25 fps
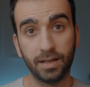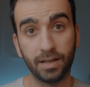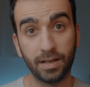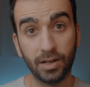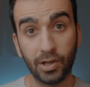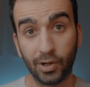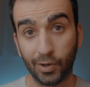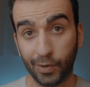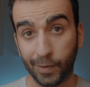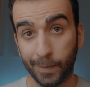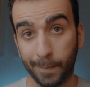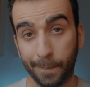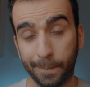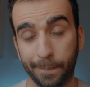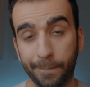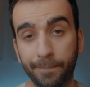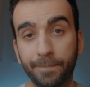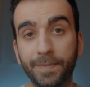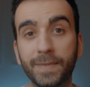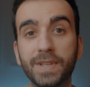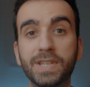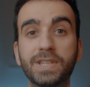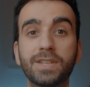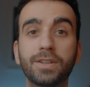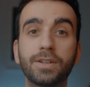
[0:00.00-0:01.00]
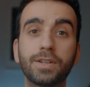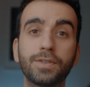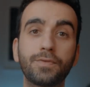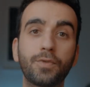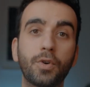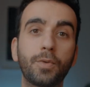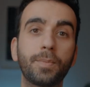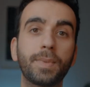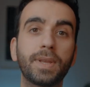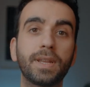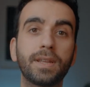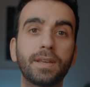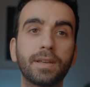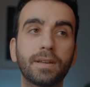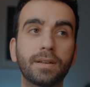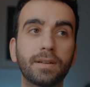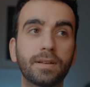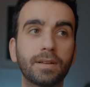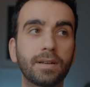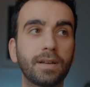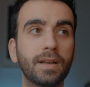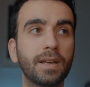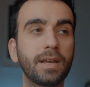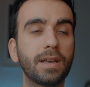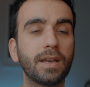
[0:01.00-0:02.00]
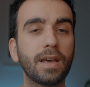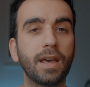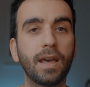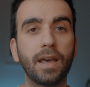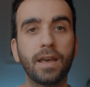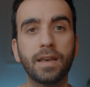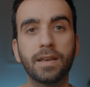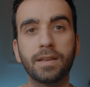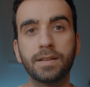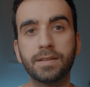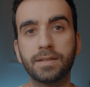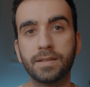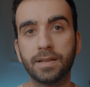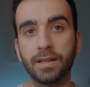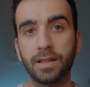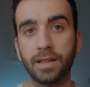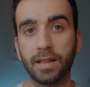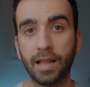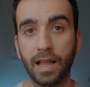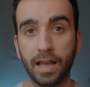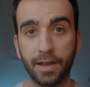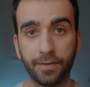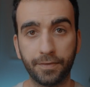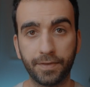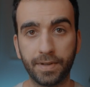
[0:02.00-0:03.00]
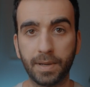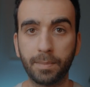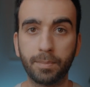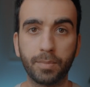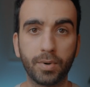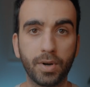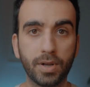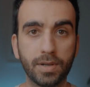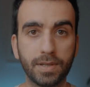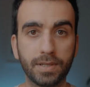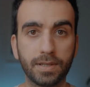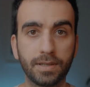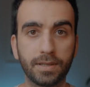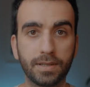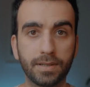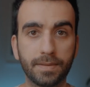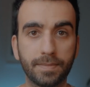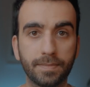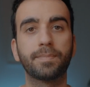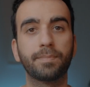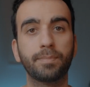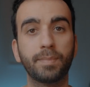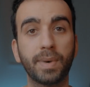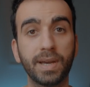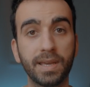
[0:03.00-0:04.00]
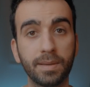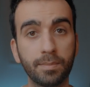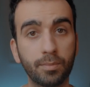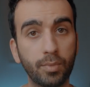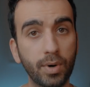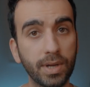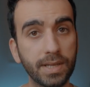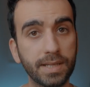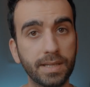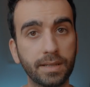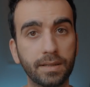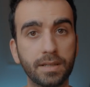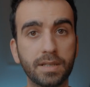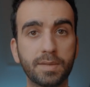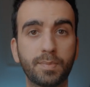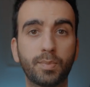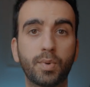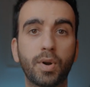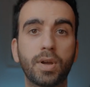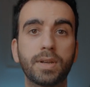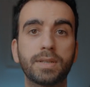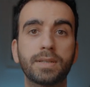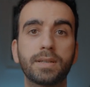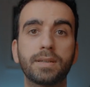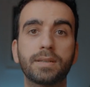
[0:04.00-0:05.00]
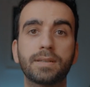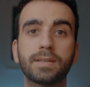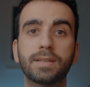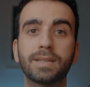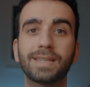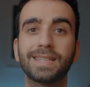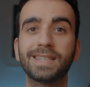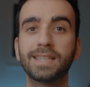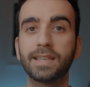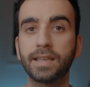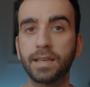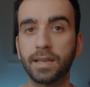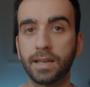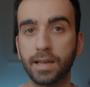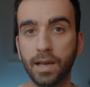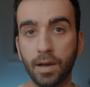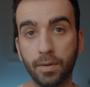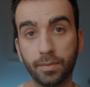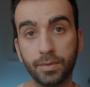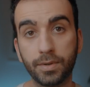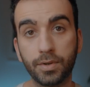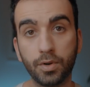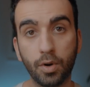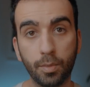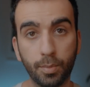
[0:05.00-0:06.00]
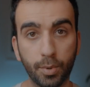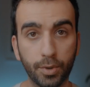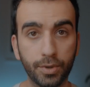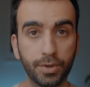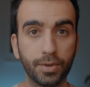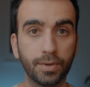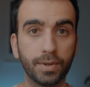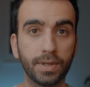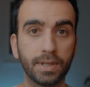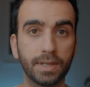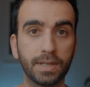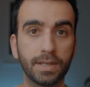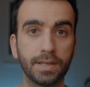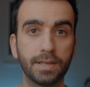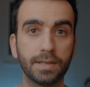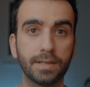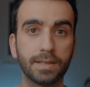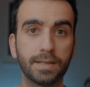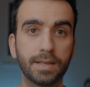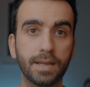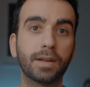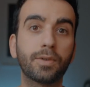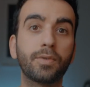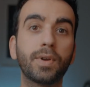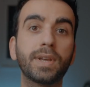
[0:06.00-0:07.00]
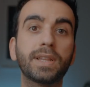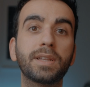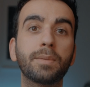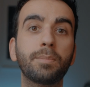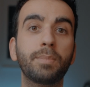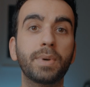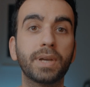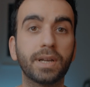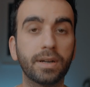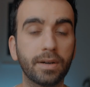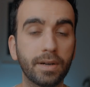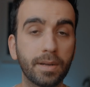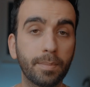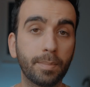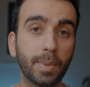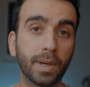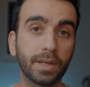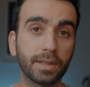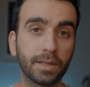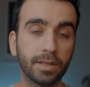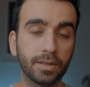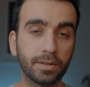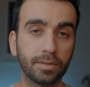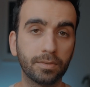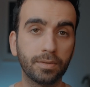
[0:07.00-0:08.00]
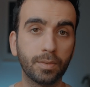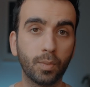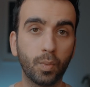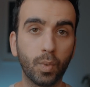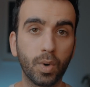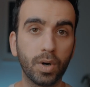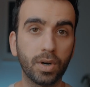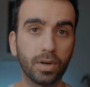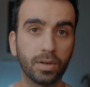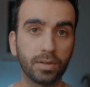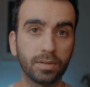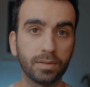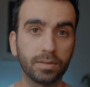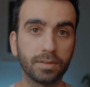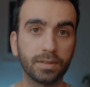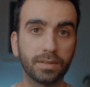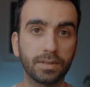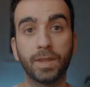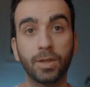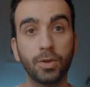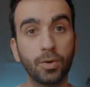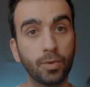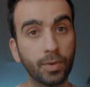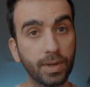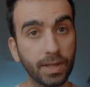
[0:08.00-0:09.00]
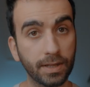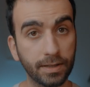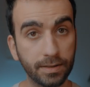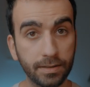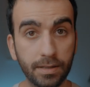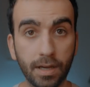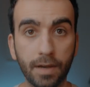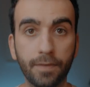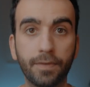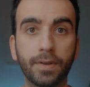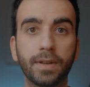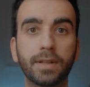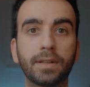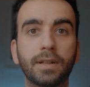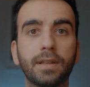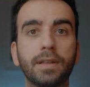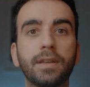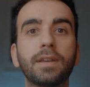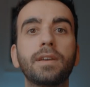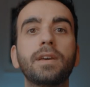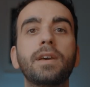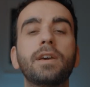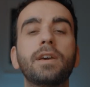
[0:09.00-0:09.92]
Look, the search for meaning is a lifetime process. By embracing this process, seeking out new opportunities, create a bigger impact into the world, you can definitely